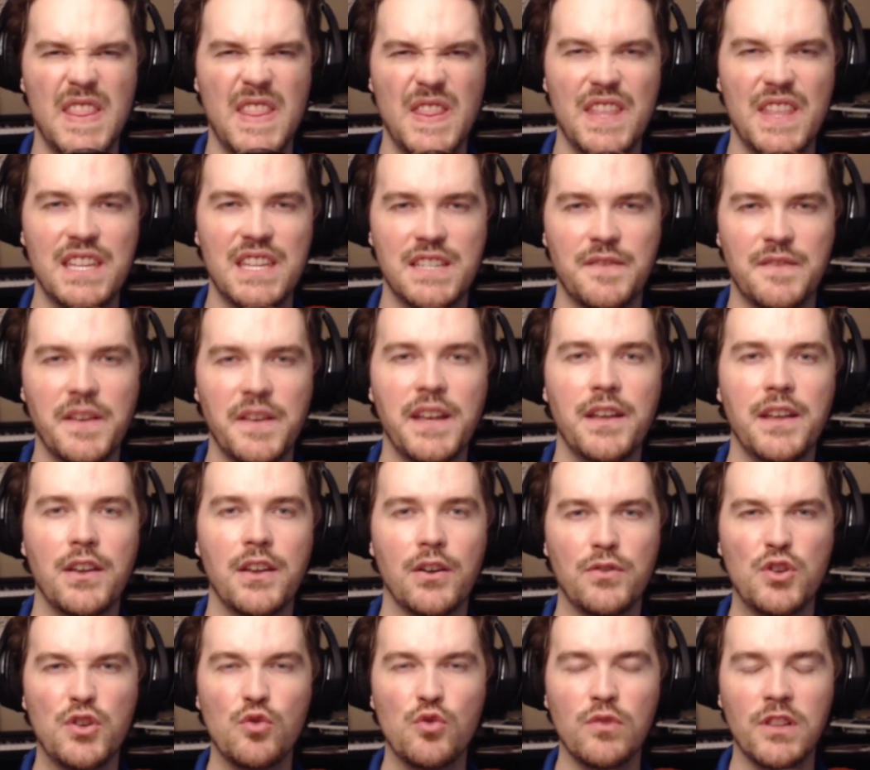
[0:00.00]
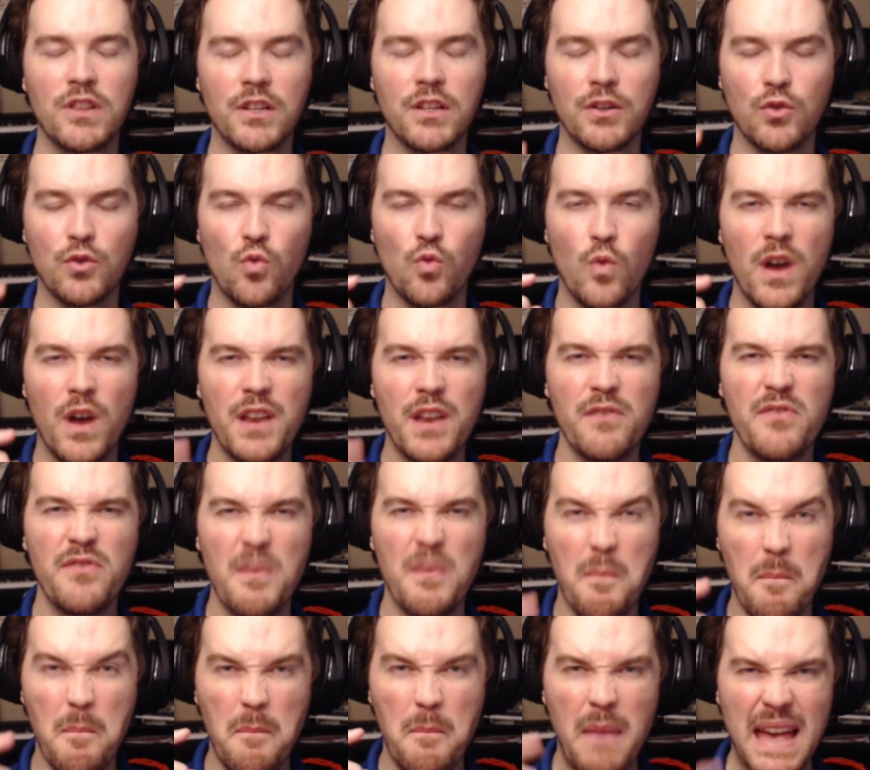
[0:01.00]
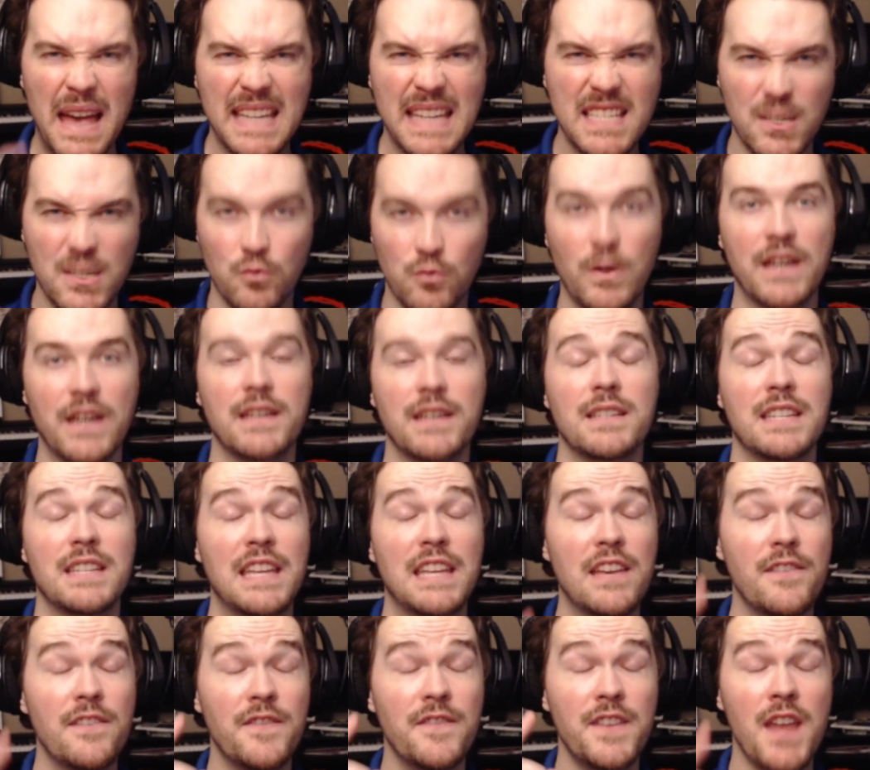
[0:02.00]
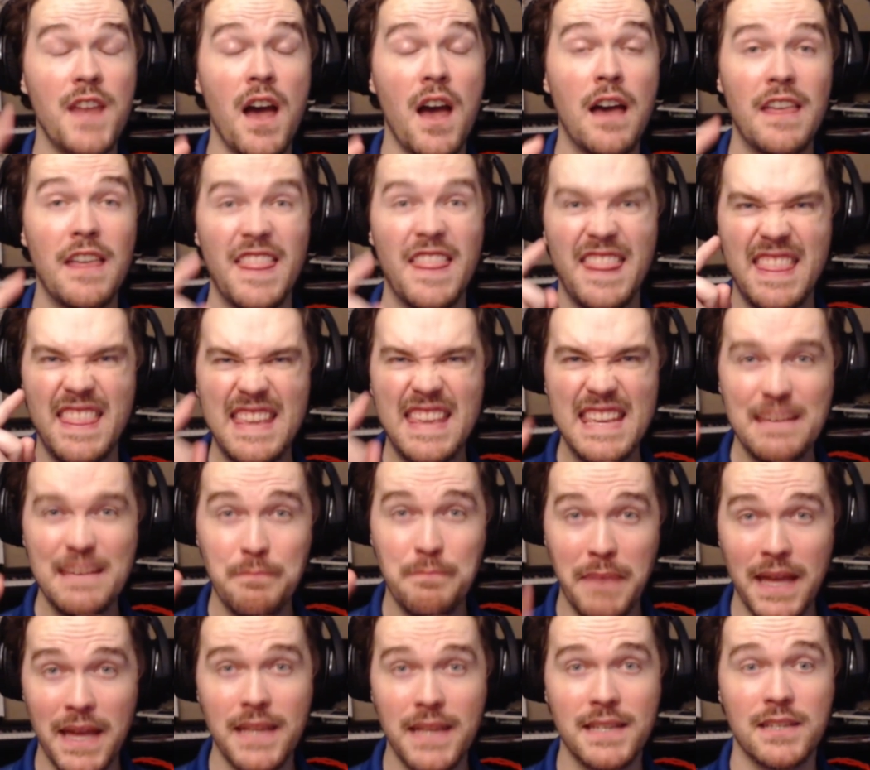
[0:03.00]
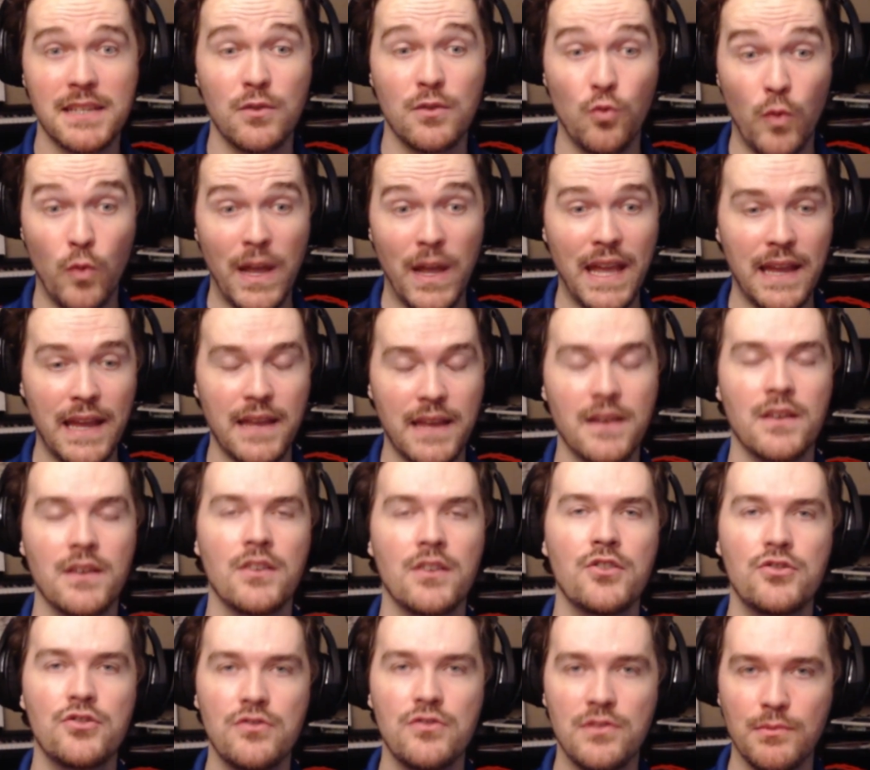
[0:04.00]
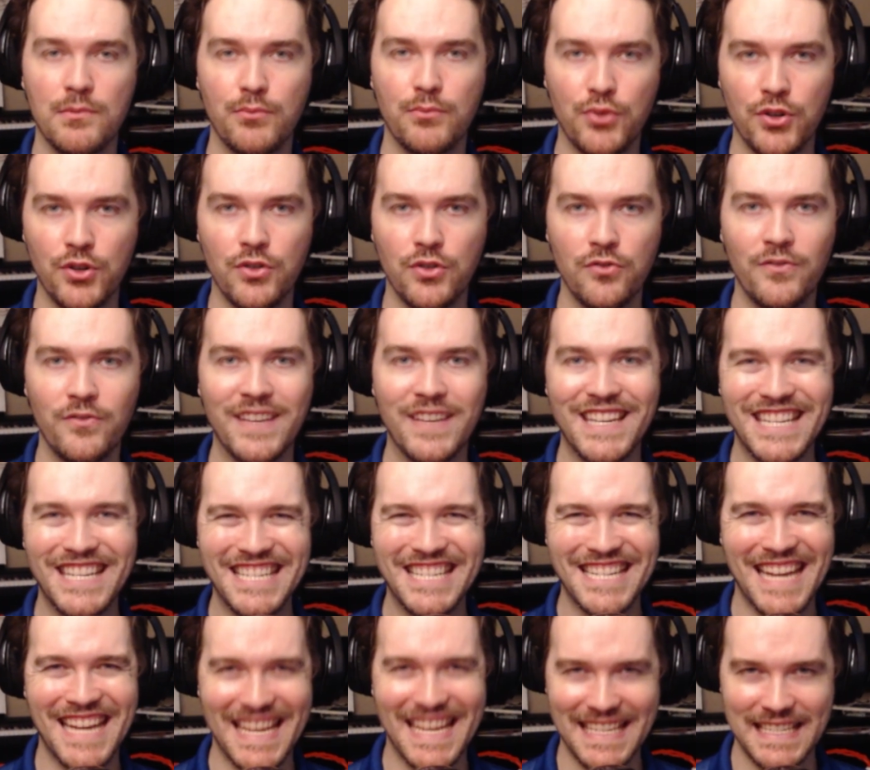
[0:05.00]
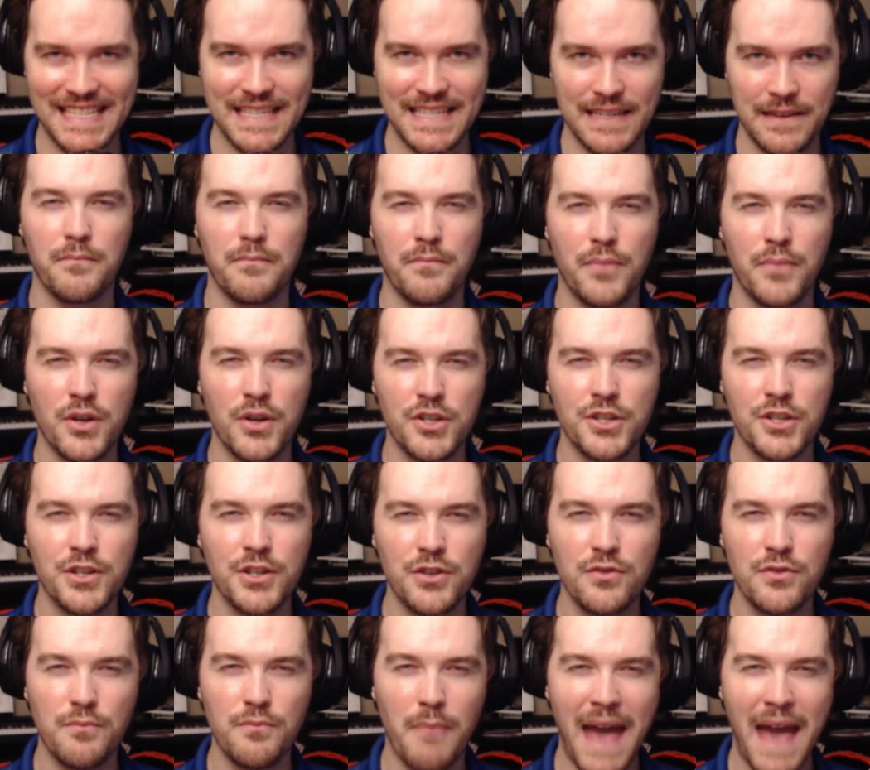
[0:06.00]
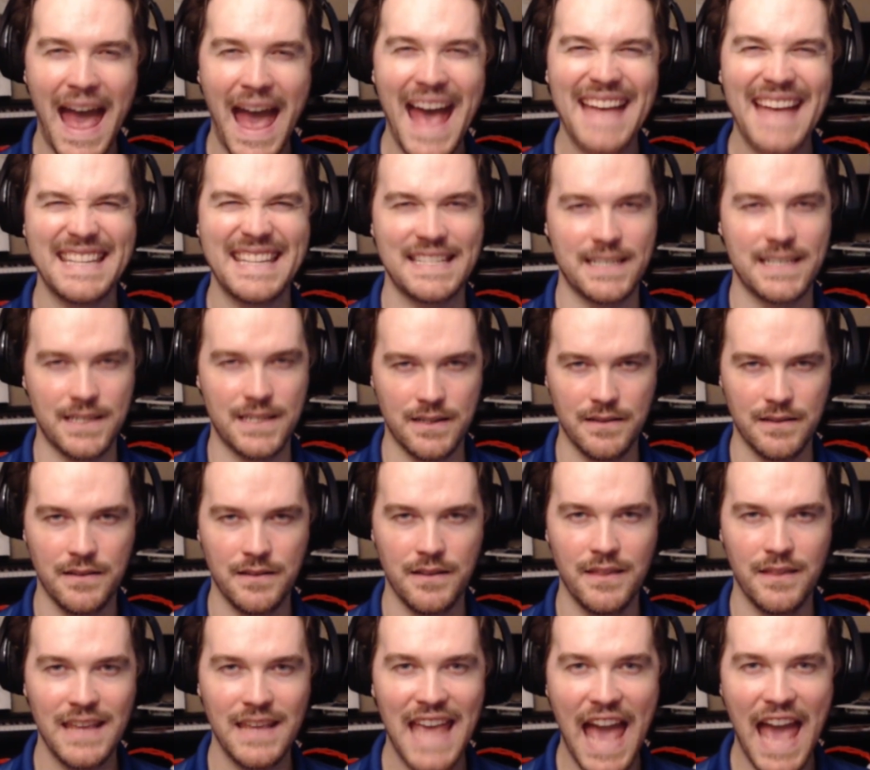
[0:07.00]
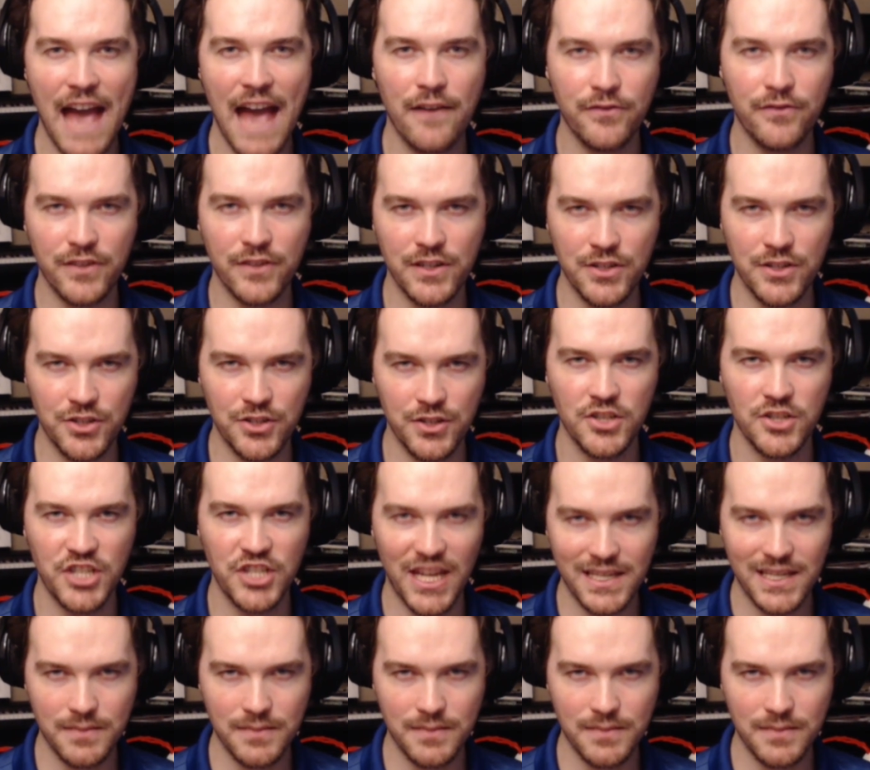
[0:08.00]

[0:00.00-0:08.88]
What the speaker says: this video, you will learn one of the best ways, if not the best way, to improve in chess, pushing you past the average chess